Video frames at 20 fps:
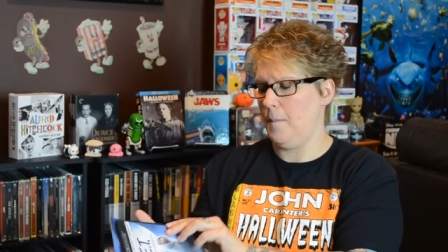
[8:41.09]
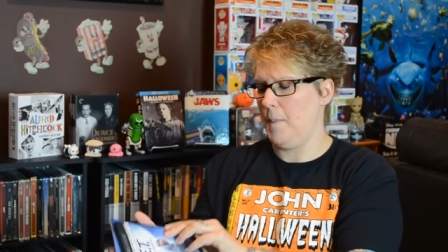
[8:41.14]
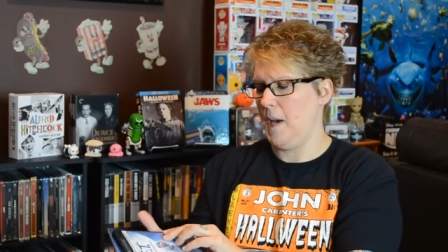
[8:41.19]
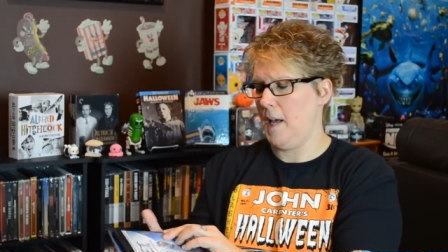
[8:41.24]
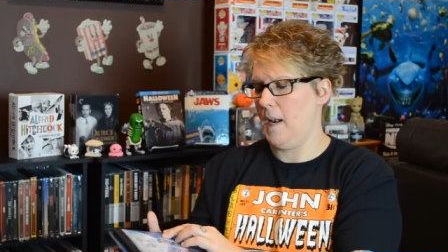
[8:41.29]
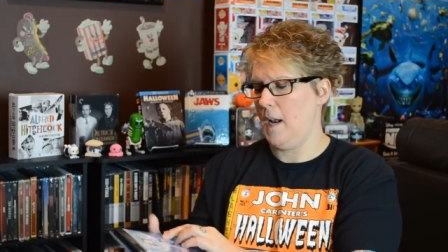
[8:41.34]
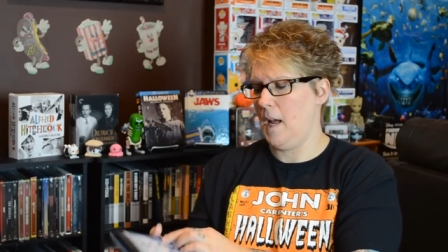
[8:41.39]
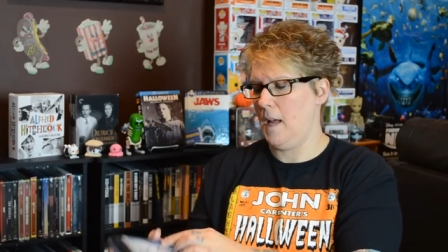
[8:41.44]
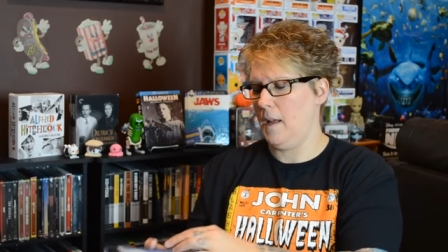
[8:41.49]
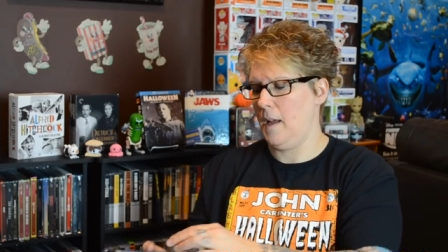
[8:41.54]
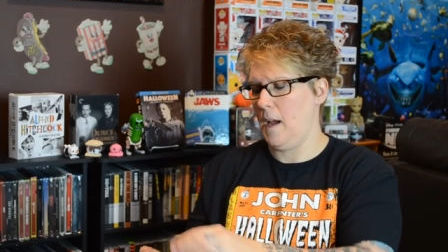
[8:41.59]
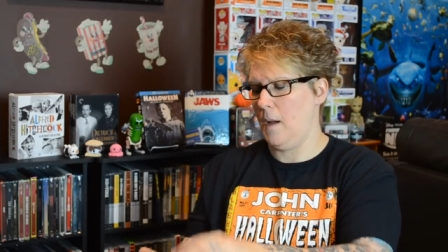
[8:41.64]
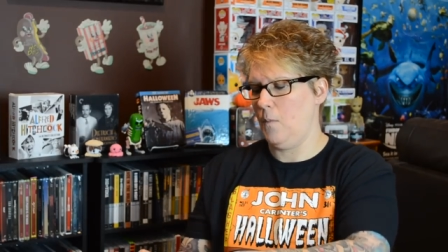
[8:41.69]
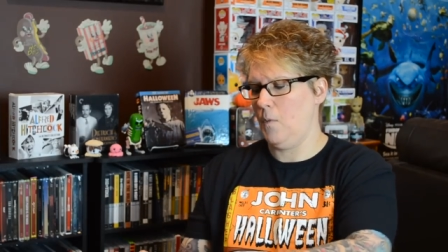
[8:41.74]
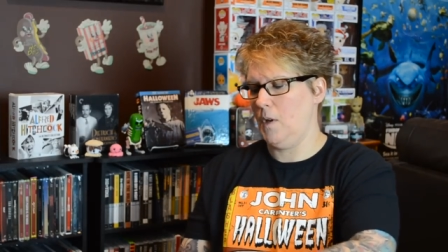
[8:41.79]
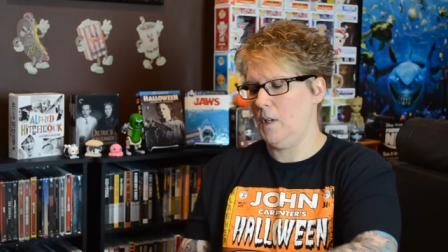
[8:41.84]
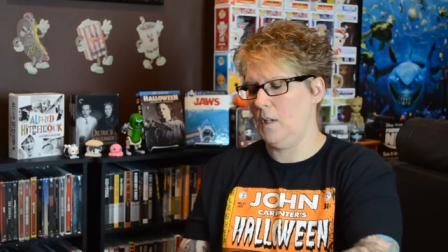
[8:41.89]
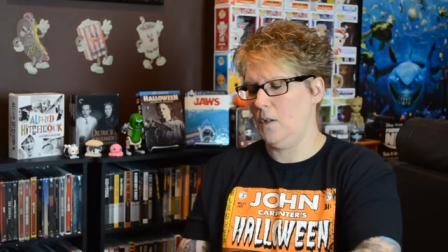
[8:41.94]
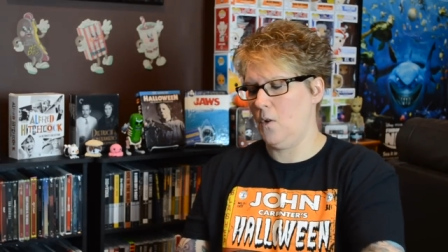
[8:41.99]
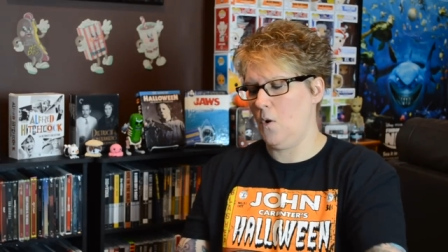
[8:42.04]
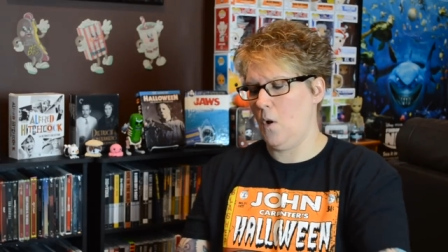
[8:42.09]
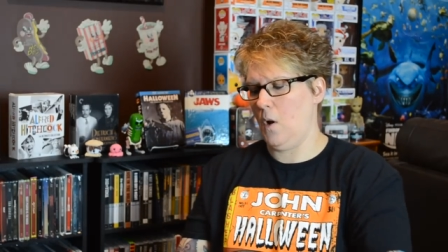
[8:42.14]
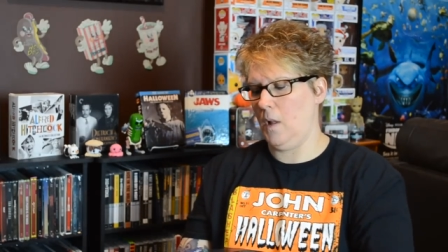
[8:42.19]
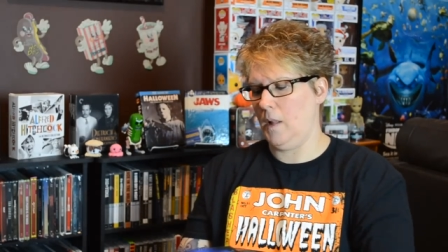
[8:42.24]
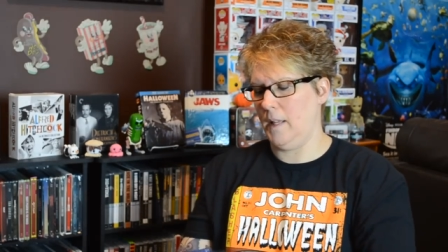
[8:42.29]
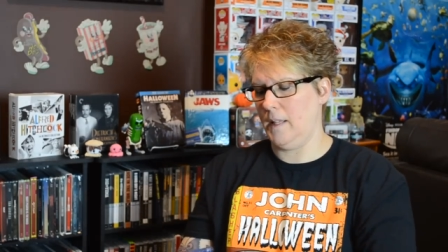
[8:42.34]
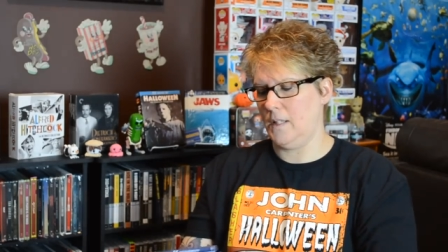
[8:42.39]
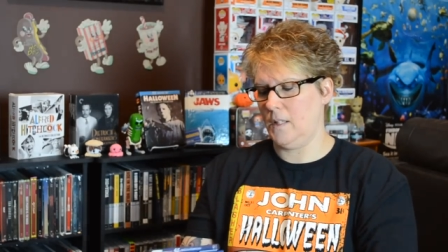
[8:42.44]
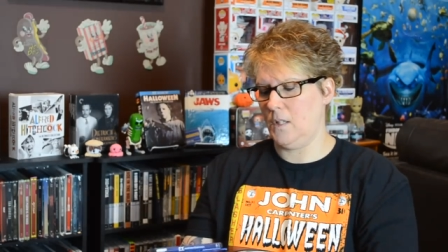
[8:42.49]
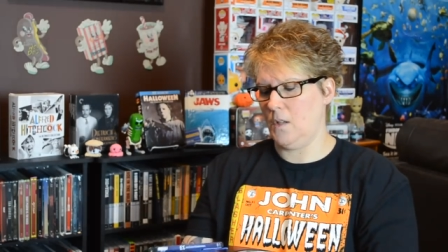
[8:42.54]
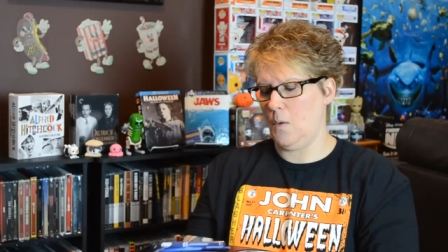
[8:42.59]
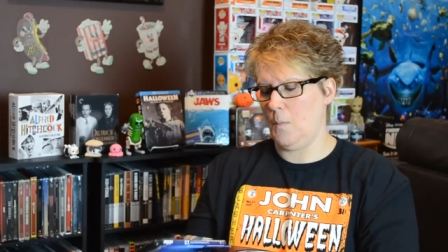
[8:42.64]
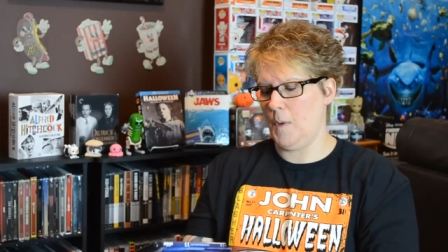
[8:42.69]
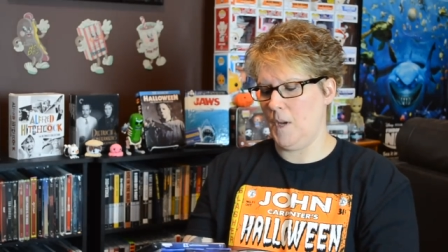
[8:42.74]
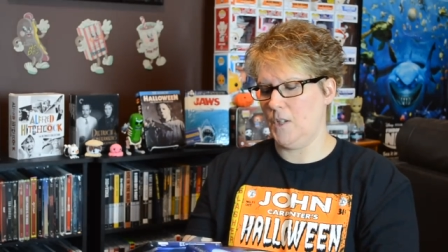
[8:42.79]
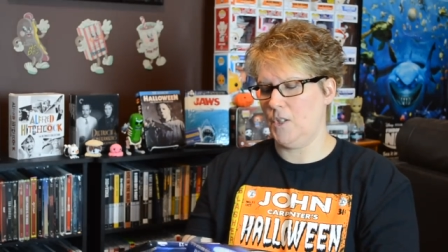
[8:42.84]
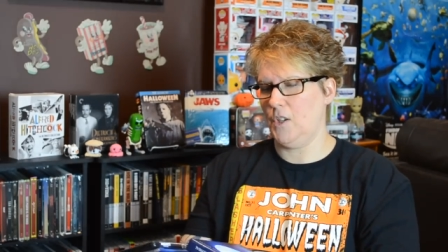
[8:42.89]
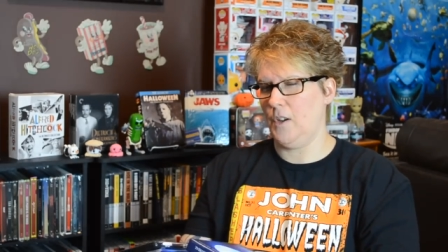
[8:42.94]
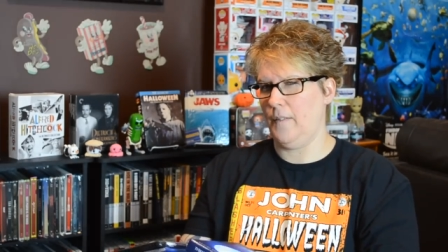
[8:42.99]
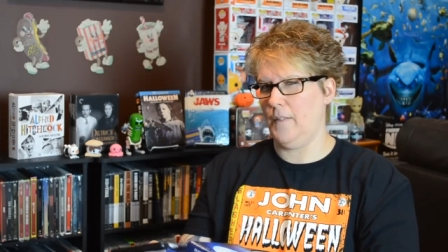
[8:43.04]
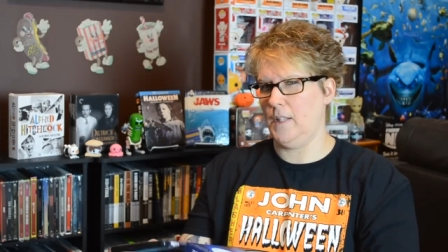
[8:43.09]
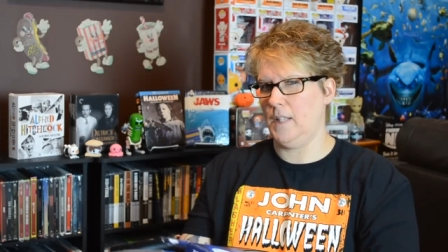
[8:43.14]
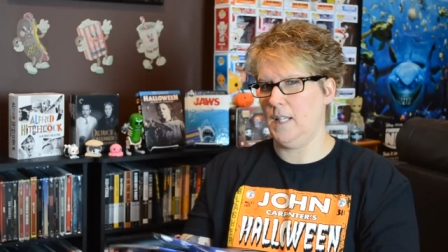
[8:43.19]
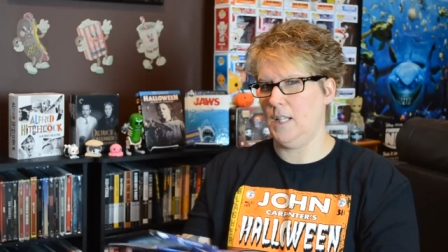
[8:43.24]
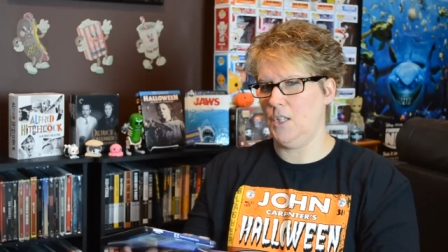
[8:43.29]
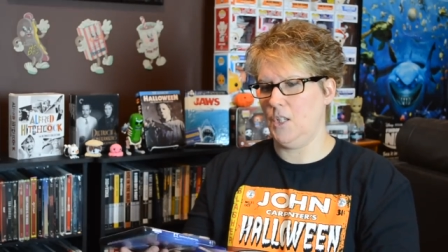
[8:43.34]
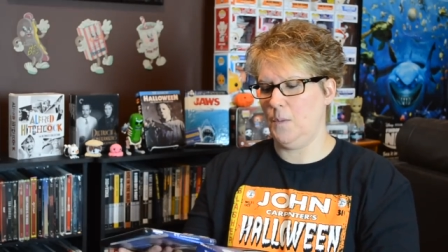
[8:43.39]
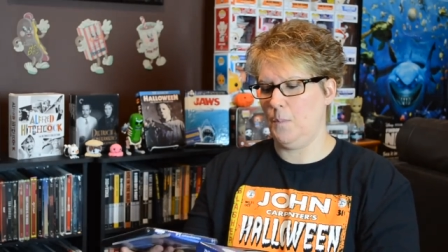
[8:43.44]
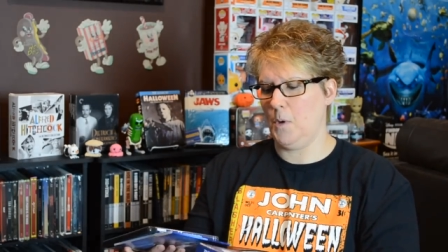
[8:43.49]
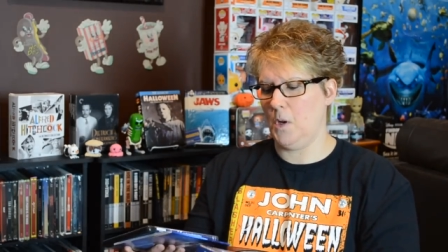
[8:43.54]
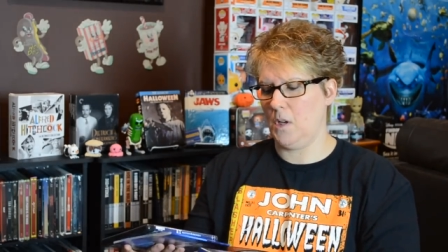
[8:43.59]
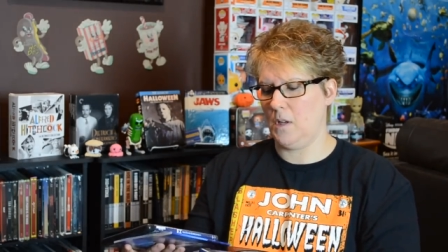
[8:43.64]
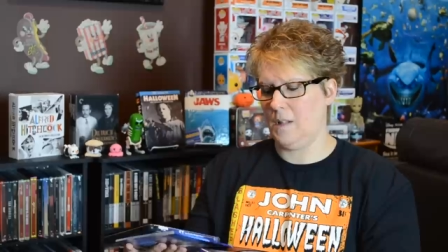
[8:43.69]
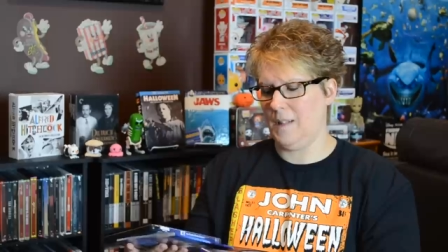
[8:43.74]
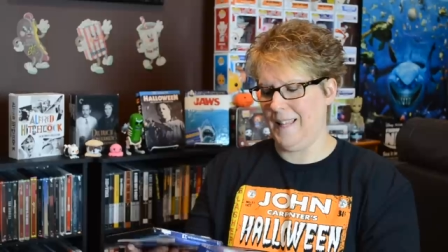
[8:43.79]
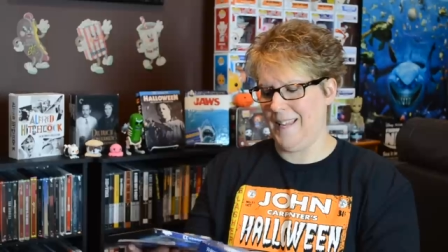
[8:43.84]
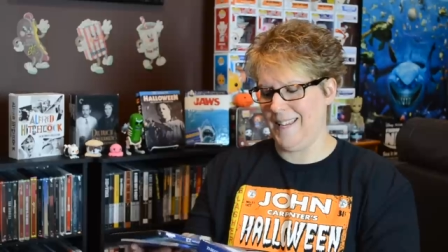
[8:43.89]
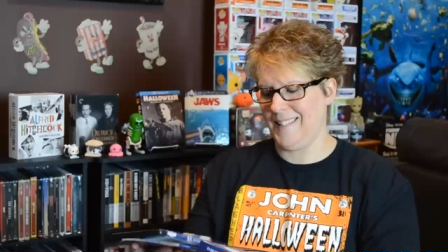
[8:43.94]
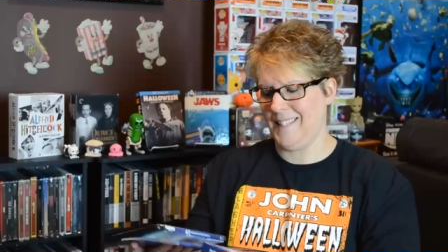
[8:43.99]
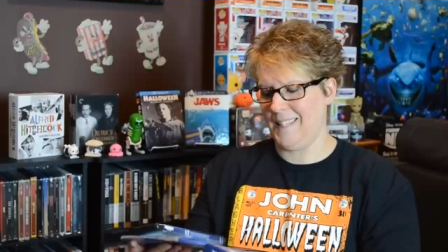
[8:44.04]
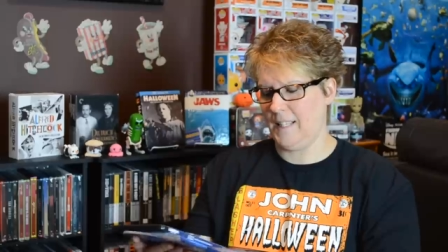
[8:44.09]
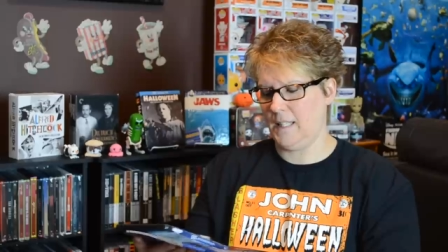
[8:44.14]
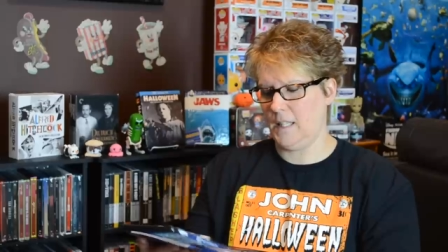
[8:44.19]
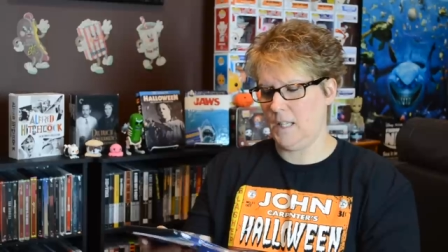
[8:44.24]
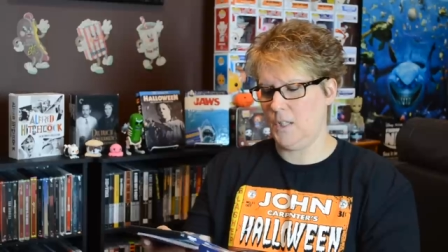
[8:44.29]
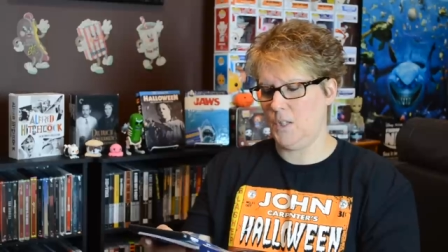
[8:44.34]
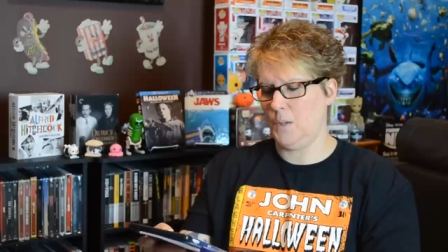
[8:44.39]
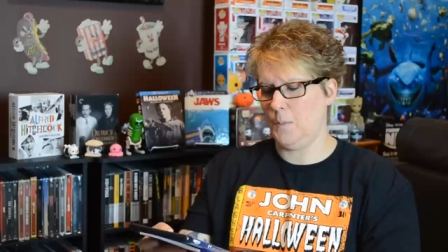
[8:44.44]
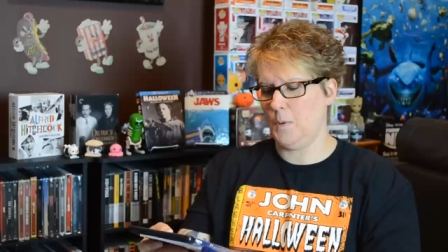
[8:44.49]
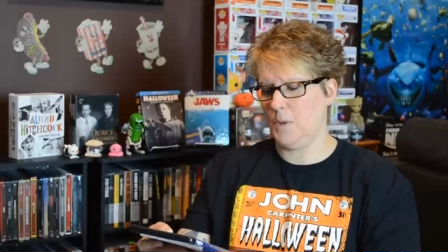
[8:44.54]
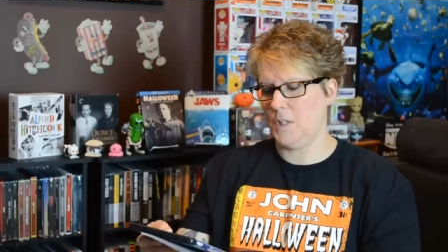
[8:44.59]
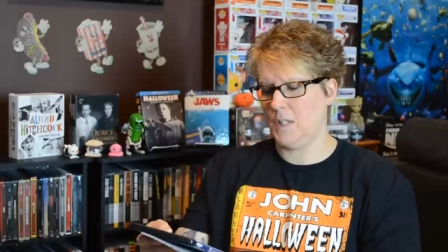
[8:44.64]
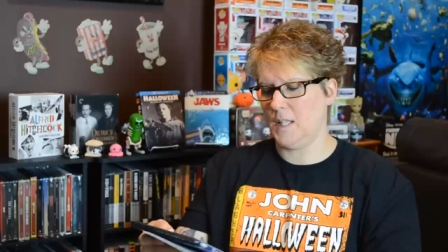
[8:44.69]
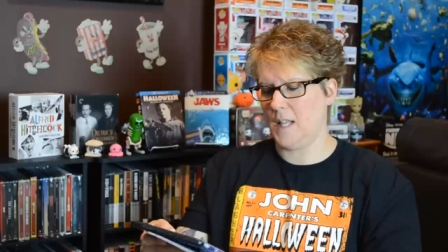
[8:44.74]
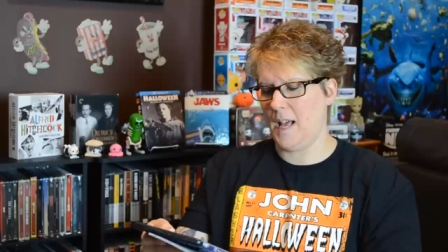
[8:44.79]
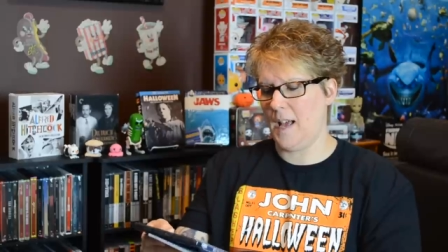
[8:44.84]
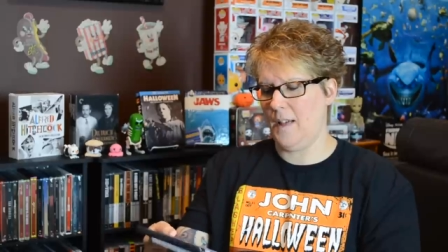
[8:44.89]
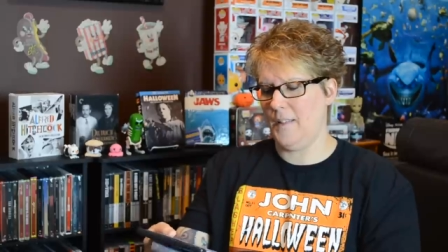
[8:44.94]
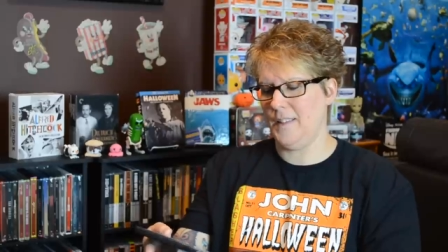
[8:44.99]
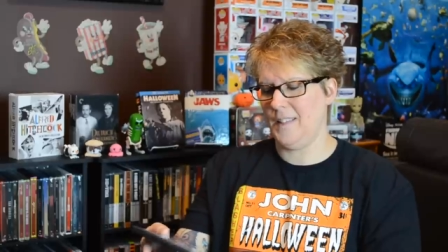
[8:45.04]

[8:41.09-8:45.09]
but I wouldn't call it so much of a digibook, classic digibook style.